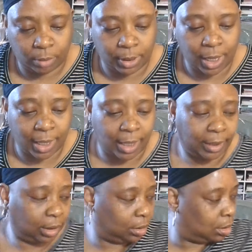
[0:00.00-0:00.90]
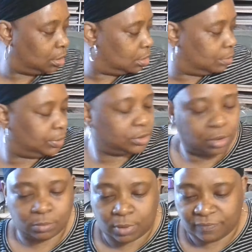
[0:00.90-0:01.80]
to be highlighting. Let me
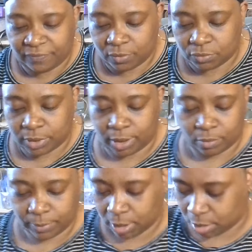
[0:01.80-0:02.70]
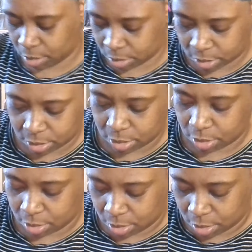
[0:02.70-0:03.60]
turn my phone down
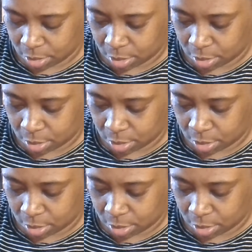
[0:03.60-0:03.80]
because...